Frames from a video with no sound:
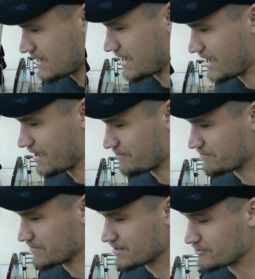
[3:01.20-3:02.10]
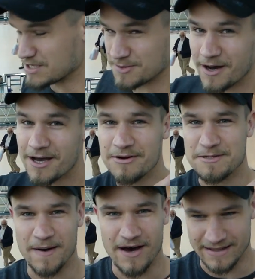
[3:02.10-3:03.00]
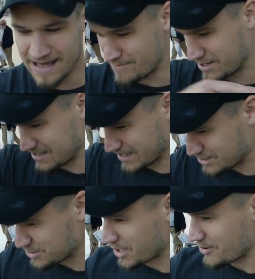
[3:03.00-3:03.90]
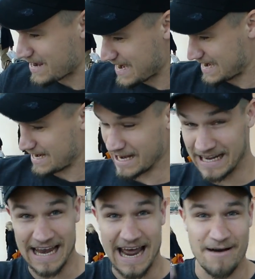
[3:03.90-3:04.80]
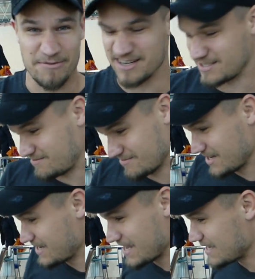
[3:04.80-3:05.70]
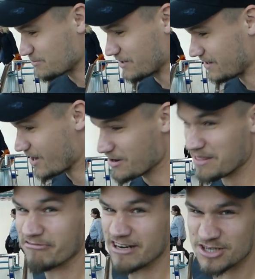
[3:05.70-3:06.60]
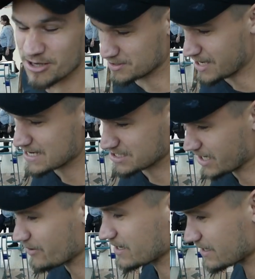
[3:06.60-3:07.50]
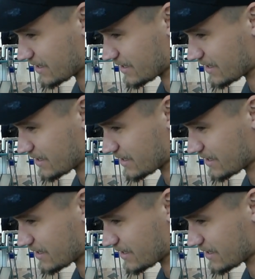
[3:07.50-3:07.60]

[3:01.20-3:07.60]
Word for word: um, which is why I always park there because I can just go in and get out because it's one of the only three shops that I actually go in in